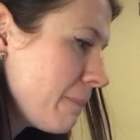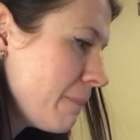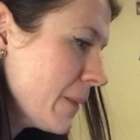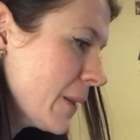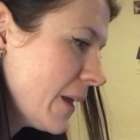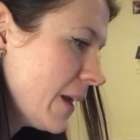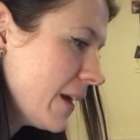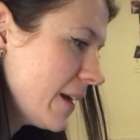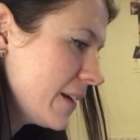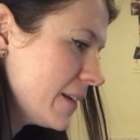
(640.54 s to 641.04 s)

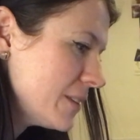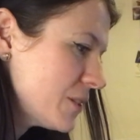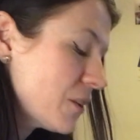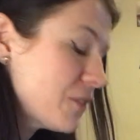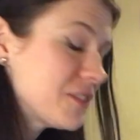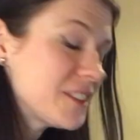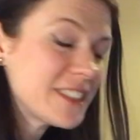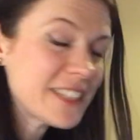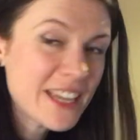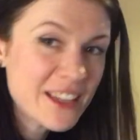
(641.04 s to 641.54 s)
Okay, so
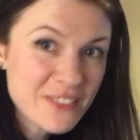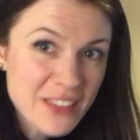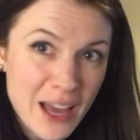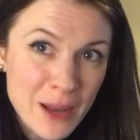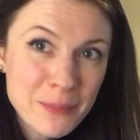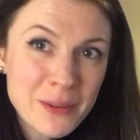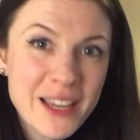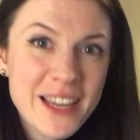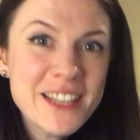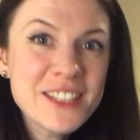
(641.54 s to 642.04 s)
I've saved that
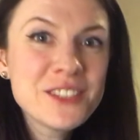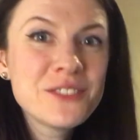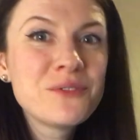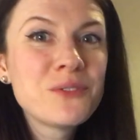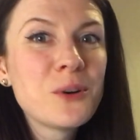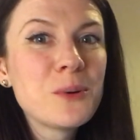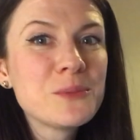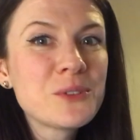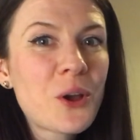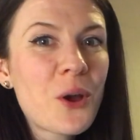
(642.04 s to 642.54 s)
application
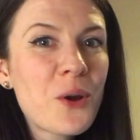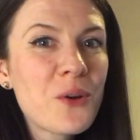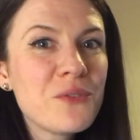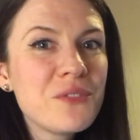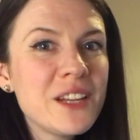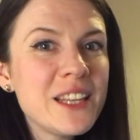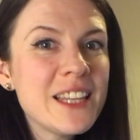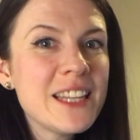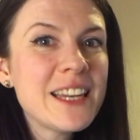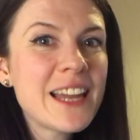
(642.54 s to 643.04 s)
form, so
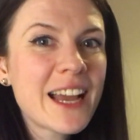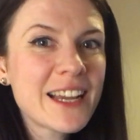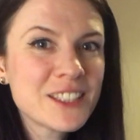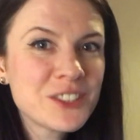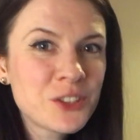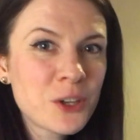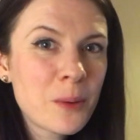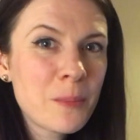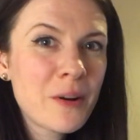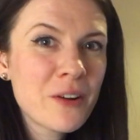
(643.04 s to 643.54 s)
hopefully the
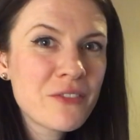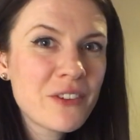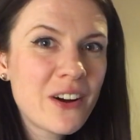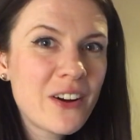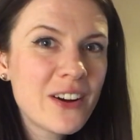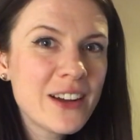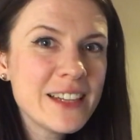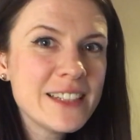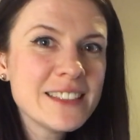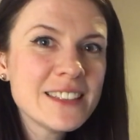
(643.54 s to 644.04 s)
next job I
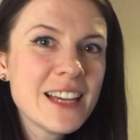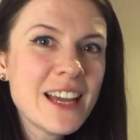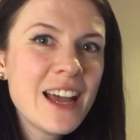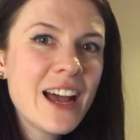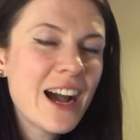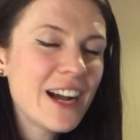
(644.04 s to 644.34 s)
find,